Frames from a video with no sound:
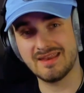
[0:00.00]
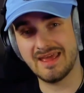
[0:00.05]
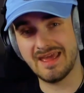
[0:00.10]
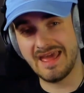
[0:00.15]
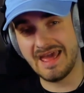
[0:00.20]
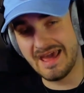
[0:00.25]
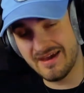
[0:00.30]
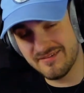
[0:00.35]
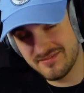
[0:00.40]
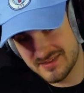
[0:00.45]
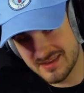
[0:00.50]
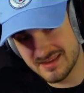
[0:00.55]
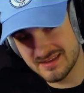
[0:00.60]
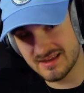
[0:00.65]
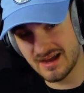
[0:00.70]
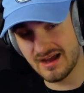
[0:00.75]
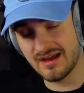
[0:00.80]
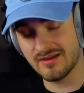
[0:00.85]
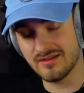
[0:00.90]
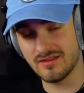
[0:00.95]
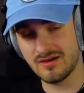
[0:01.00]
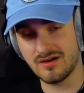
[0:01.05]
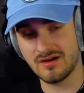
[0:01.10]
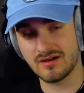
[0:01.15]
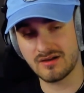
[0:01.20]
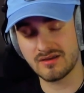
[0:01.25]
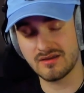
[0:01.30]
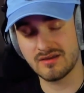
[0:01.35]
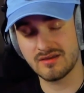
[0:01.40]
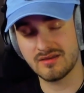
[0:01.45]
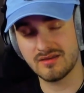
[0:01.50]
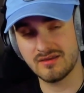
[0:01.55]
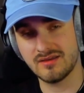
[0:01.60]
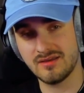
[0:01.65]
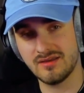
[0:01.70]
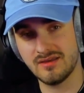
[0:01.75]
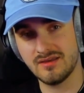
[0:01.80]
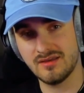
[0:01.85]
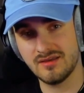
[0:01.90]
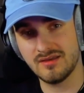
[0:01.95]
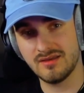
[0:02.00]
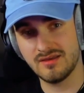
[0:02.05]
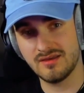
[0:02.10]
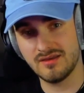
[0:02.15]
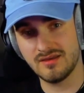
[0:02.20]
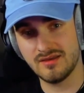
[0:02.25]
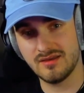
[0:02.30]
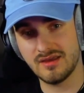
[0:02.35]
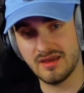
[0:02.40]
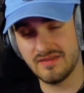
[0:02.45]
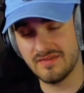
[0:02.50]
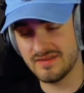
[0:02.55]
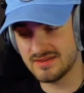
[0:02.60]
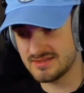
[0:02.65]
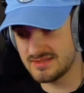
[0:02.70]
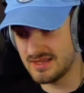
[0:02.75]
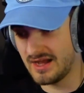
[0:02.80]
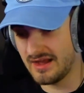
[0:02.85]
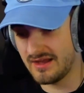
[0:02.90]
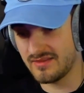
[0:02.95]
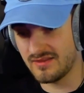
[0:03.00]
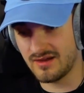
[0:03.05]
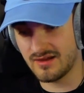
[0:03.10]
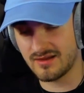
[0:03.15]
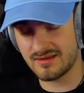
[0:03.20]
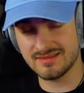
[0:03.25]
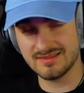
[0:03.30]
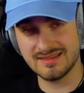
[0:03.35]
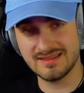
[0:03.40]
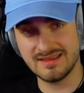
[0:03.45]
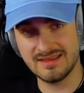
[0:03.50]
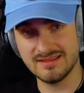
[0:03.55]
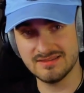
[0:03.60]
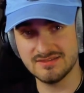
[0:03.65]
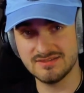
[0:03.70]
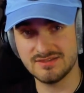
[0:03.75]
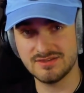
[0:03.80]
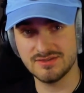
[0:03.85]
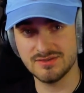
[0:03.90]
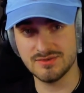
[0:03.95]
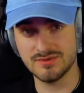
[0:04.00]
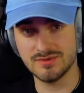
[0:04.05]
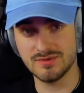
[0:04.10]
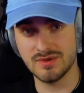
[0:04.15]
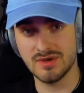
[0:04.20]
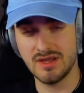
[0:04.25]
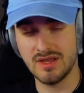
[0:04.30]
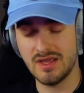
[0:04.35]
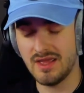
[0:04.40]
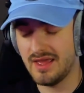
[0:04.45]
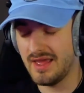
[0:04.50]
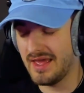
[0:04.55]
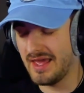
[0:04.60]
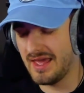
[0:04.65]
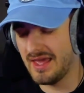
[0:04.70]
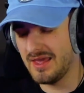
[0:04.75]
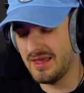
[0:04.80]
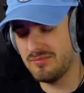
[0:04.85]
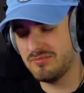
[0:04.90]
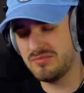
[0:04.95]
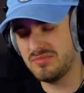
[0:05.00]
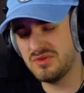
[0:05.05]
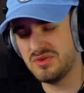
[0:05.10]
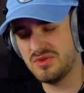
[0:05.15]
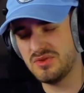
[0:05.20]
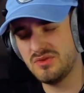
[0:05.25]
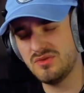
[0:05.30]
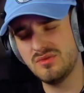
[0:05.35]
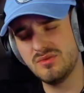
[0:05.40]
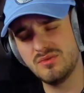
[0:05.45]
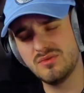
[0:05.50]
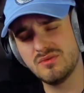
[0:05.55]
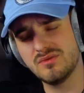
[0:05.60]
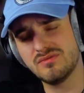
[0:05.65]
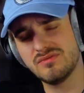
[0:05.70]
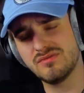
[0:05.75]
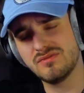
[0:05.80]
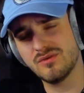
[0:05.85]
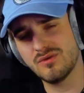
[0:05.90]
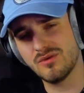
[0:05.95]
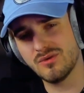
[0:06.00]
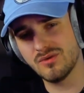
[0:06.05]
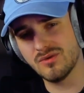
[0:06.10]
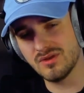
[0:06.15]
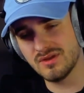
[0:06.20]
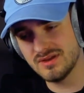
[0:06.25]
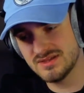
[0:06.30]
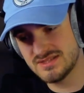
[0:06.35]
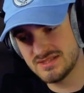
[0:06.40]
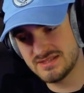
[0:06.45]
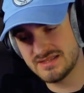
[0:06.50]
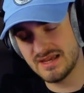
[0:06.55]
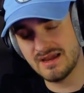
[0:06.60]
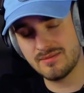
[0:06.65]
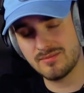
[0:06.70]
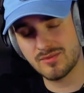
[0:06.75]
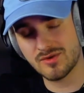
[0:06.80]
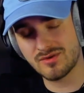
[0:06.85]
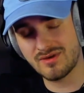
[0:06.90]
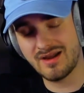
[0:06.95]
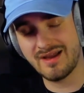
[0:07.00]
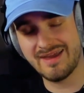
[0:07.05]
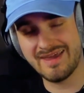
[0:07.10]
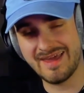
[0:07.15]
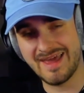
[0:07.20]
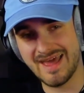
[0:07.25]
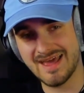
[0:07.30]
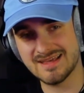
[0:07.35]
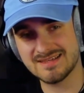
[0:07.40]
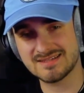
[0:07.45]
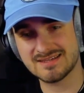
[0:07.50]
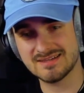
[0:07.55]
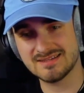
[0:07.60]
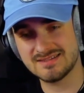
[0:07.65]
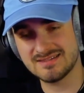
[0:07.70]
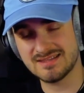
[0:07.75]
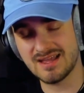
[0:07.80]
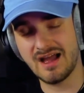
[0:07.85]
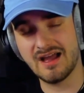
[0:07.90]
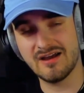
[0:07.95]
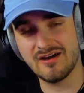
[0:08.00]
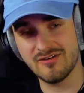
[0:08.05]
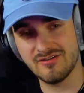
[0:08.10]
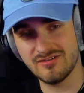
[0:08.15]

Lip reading: hefty dialogue, and this dialogue leads to a beautiful samurai-esque style